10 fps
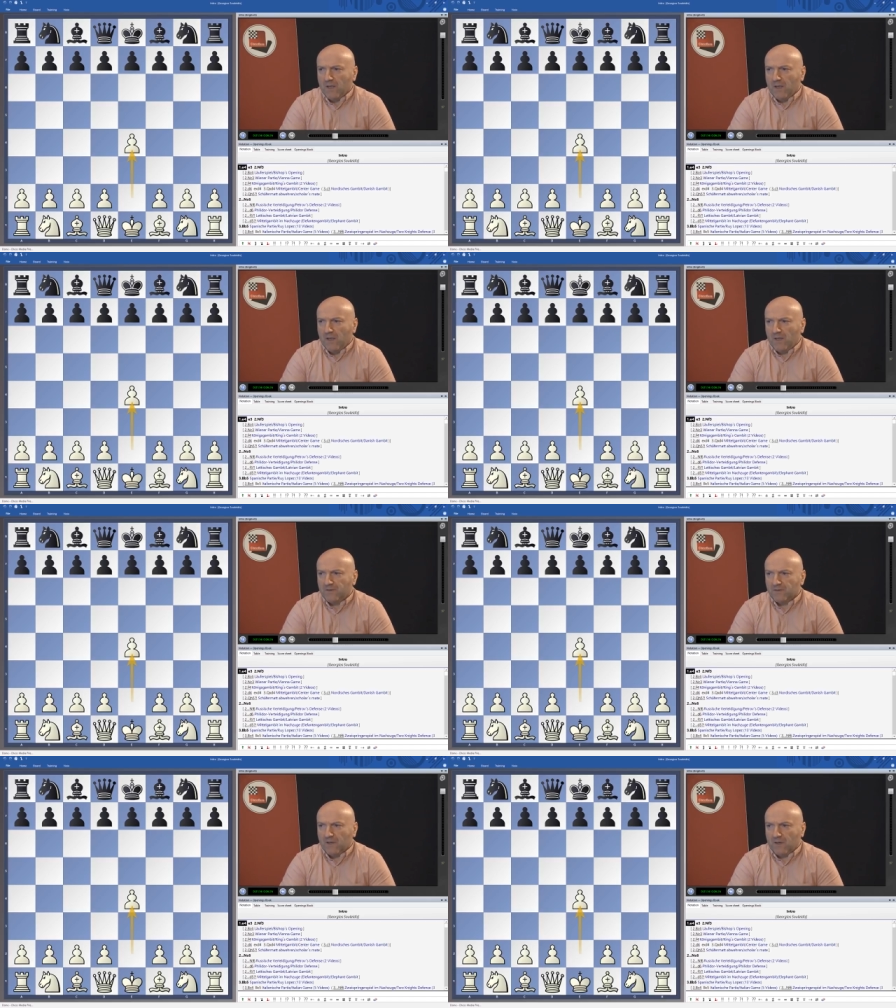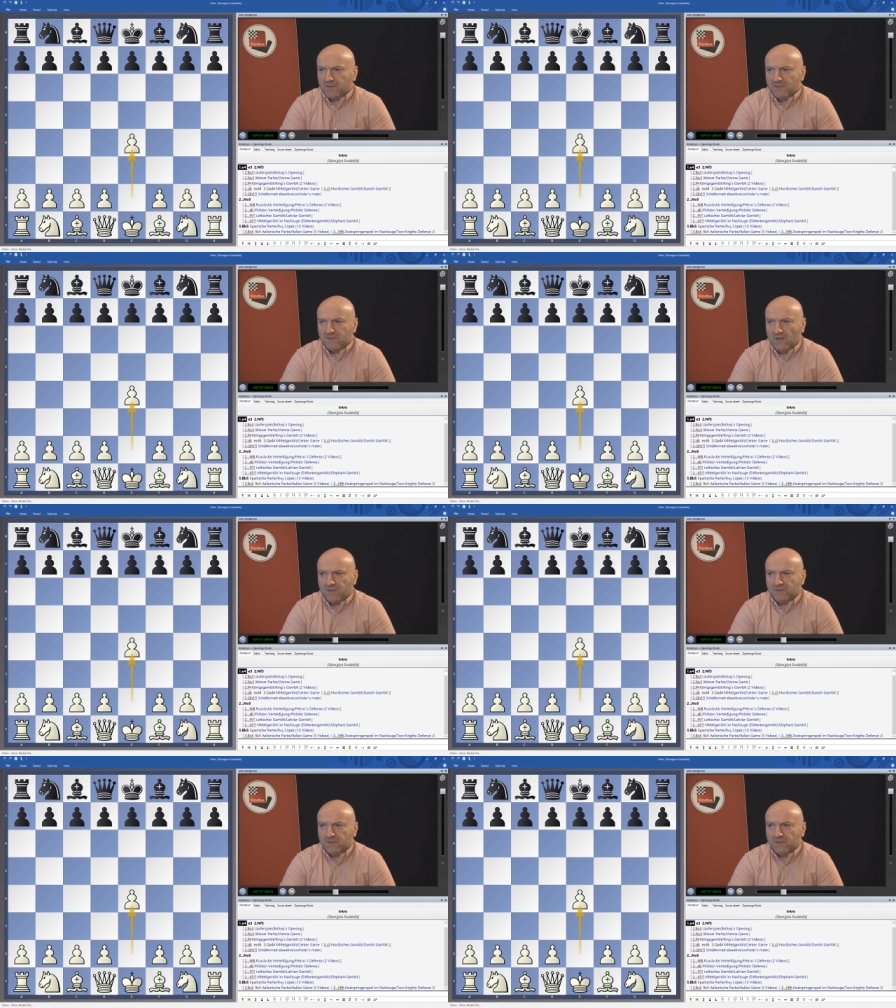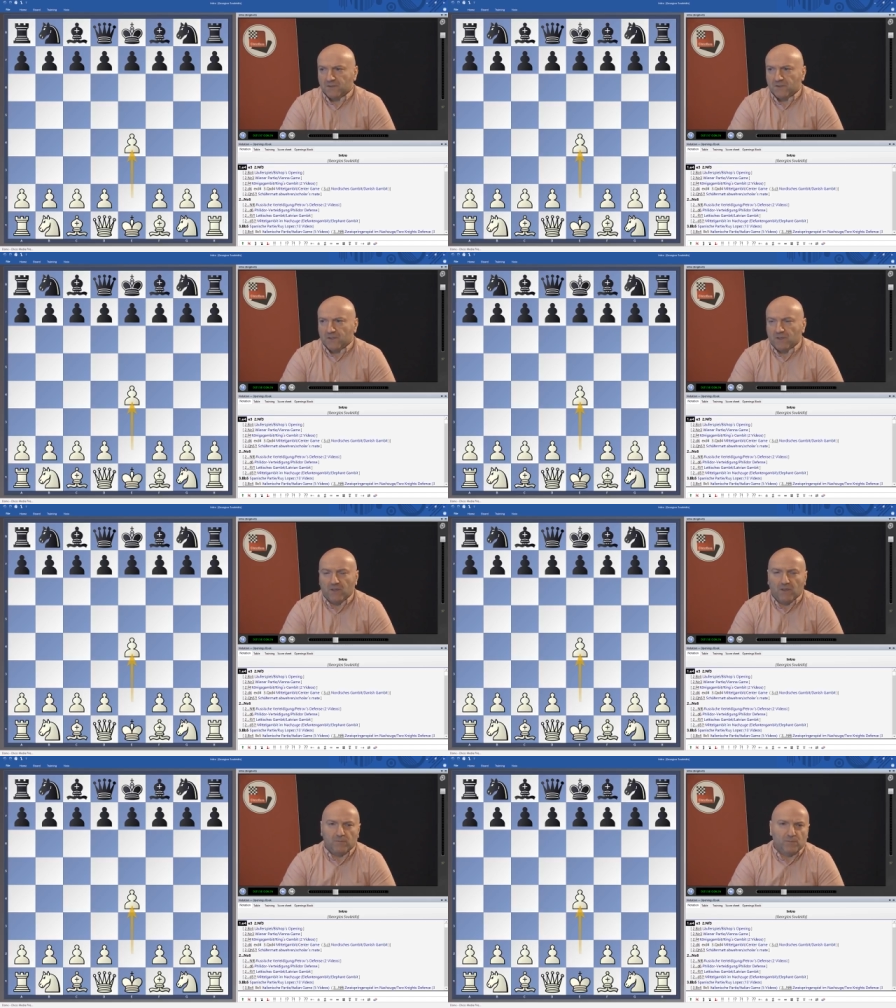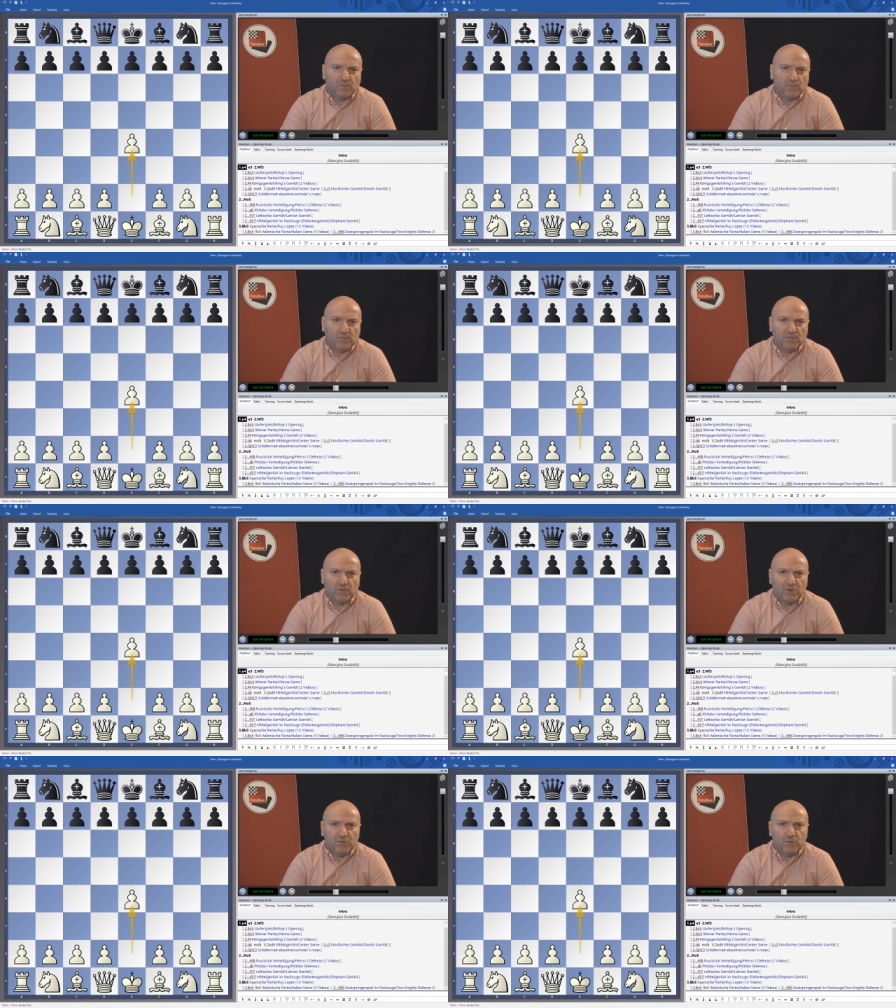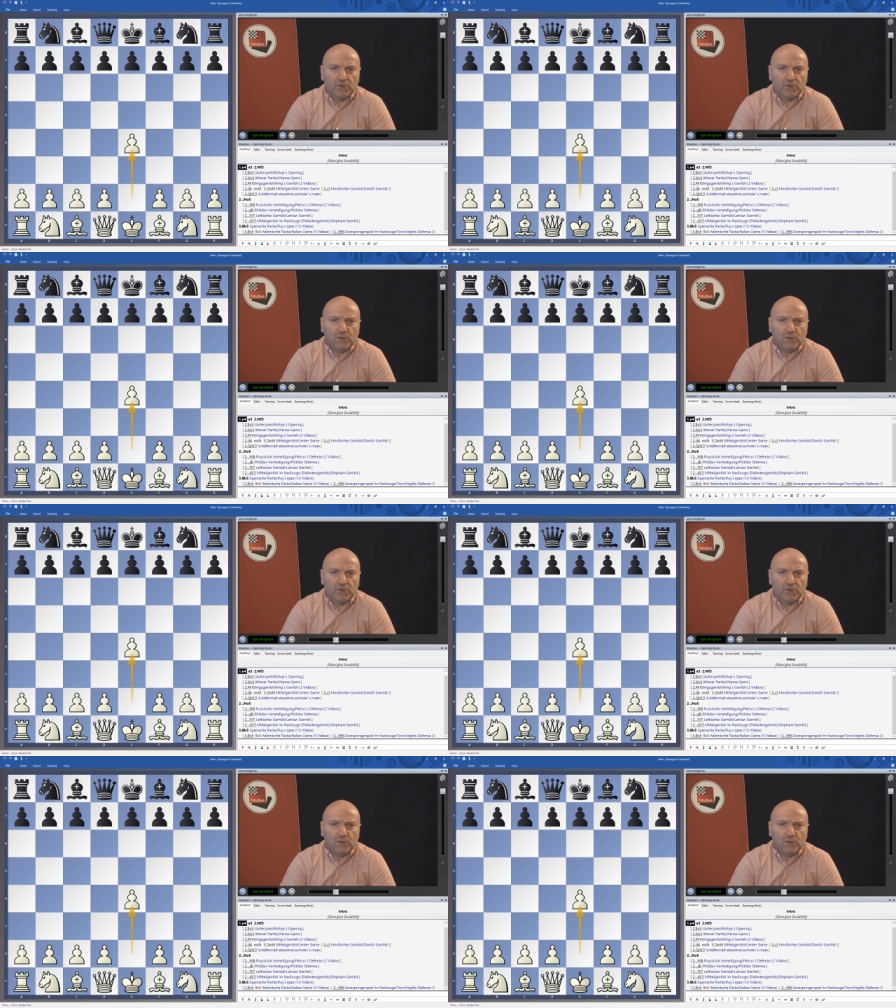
and are designed for you